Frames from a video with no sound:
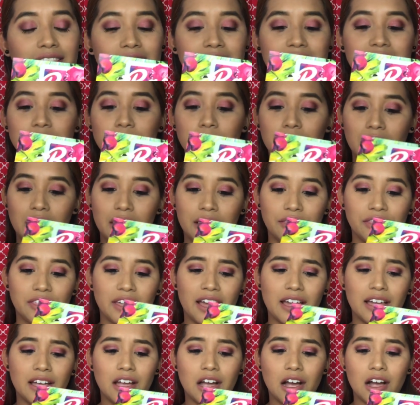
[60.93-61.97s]
This month
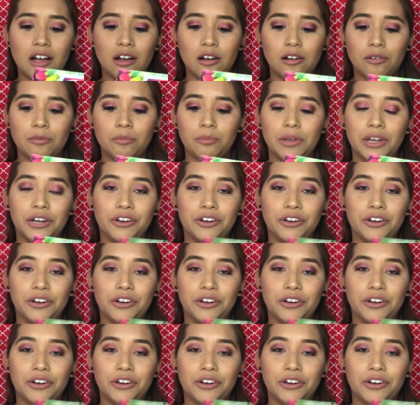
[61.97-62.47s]
I got